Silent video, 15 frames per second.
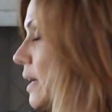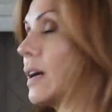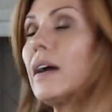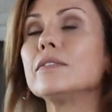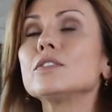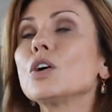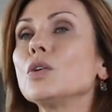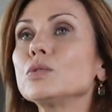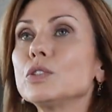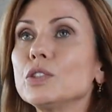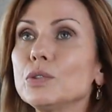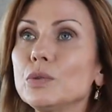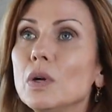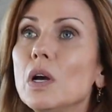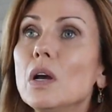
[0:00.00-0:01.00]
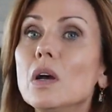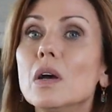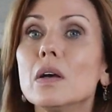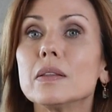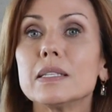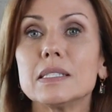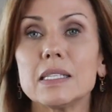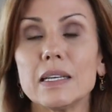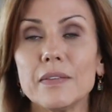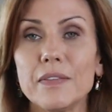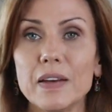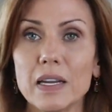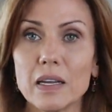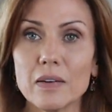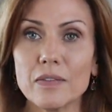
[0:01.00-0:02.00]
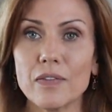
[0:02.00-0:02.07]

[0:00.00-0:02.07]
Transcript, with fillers: Like I've told you, the Tiffany and